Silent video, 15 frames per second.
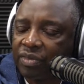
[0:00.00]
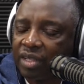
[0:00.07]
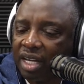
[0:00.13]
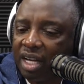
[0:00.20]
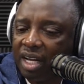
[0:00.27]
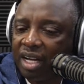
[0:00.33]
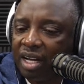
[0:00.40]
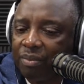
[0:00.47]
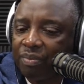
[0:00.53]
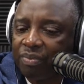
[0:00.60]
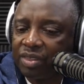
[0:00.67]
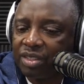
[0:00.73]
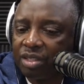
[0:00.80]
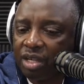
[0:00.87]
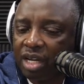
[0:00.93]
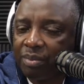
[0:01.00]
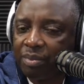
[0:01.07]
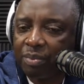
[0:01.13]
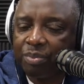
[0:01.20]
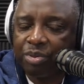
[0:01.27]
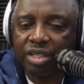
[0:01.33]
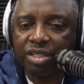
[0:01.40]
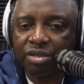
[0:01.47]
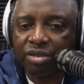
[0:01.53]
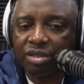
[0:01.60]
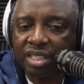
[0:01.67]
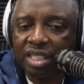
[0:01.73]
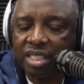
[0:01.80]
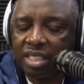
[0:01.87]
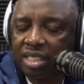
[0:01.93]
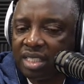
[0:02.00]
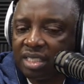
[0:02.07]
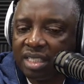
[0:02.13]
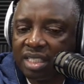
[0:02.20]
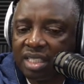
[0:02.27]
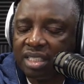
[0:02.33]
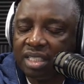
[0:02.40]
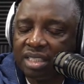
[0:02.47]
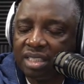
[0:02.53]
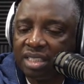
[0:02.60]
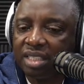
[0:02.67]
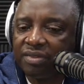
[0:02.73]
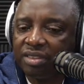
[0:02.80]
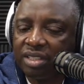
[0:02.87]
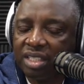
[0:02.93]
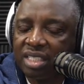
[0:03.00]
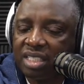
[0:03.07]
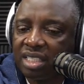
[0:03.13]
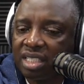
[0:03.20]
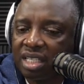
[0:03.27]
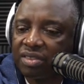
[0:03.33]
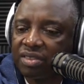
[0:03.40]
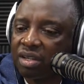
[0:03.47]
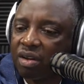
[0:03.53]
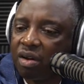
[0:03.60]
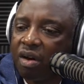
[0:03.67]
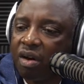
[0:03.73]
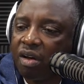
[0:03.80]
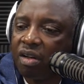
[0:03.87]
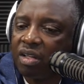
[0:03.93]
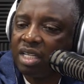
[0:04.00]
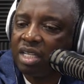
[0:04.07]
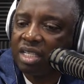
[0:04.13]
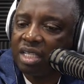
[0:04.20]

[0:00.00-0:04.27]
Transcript: So I'm pretty sure she's listening. Linda, if you're listening, give us a call.